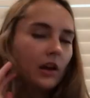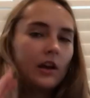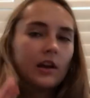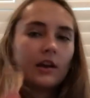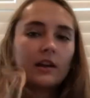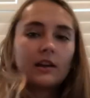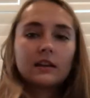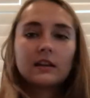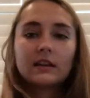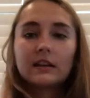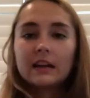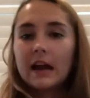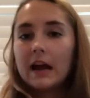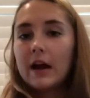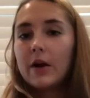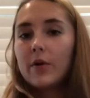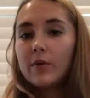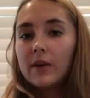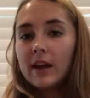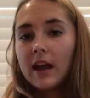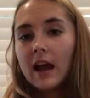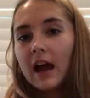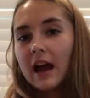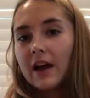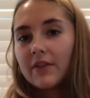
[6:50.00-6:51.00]
now we
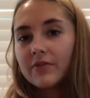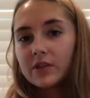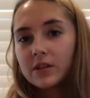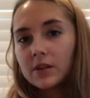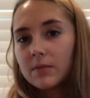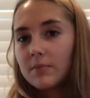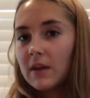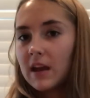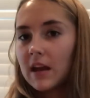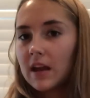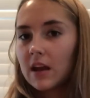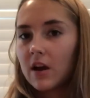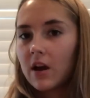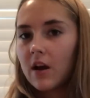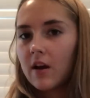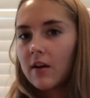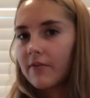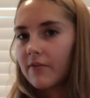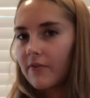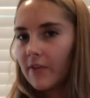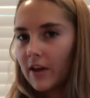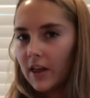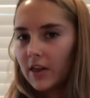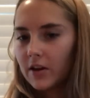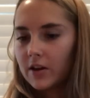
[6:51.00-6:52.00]
have to make our
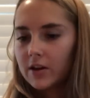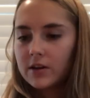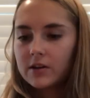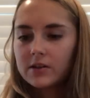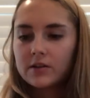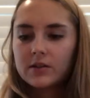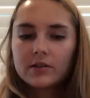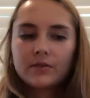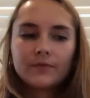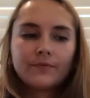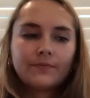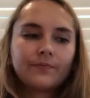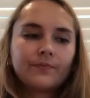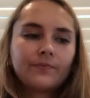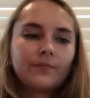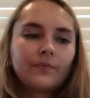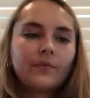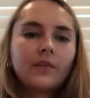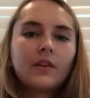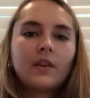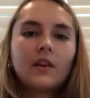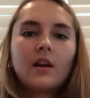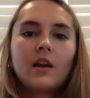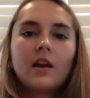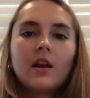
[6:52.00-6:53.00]
feathers.
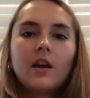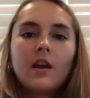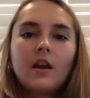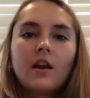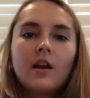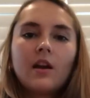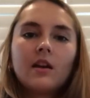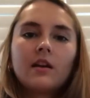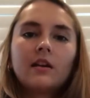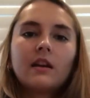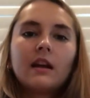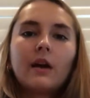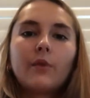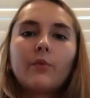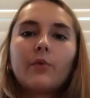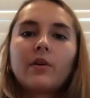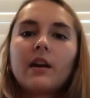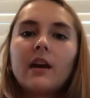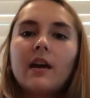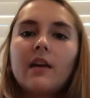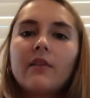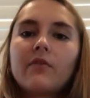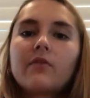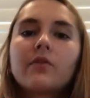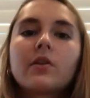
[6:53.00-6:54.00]
Now
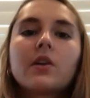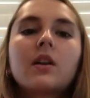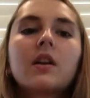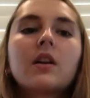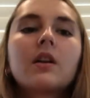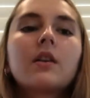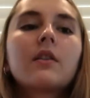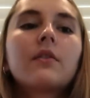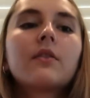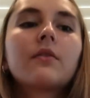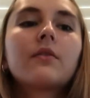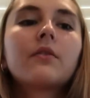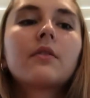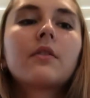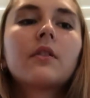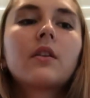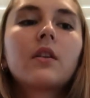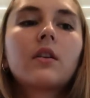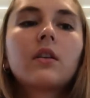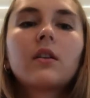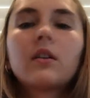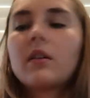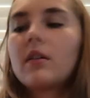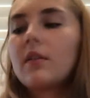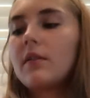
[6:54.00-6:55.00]
whatever
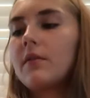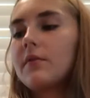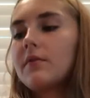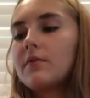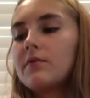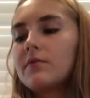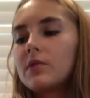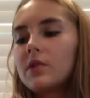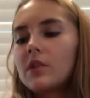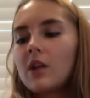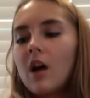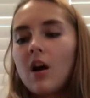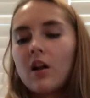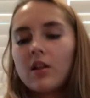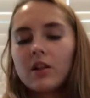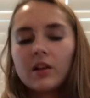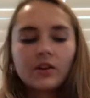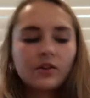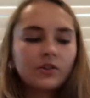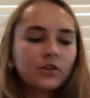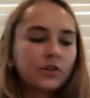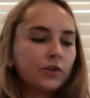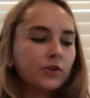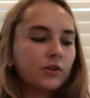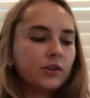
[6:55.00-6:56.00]
colors
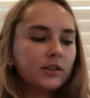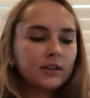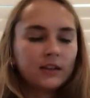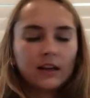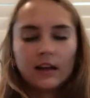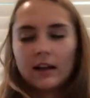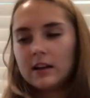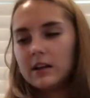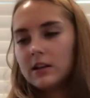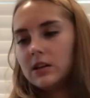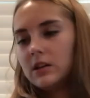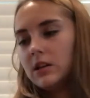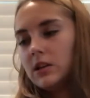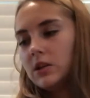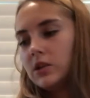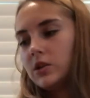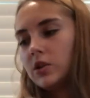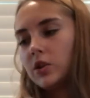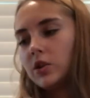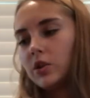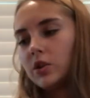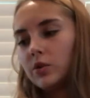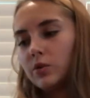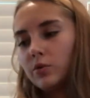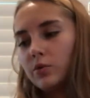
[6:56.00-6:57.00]
you decided to
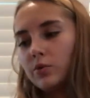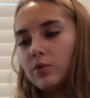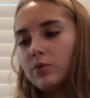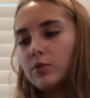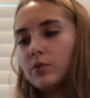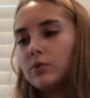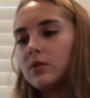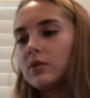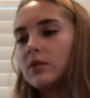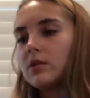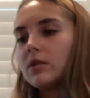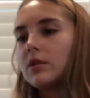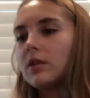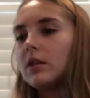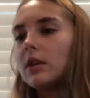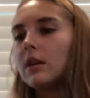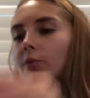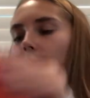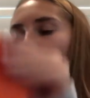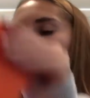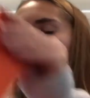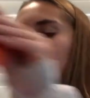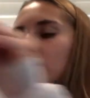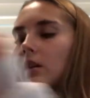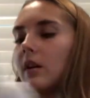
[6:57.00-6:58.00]
choose
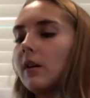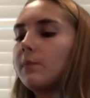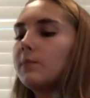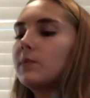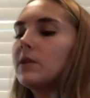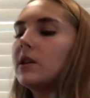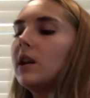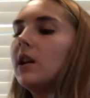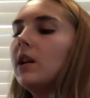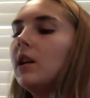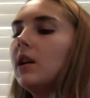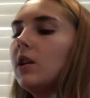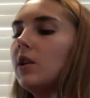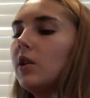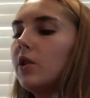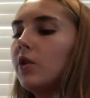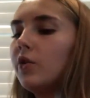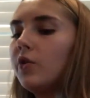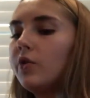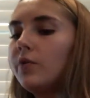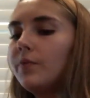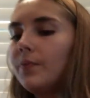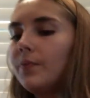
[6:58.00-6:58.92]
was up to you,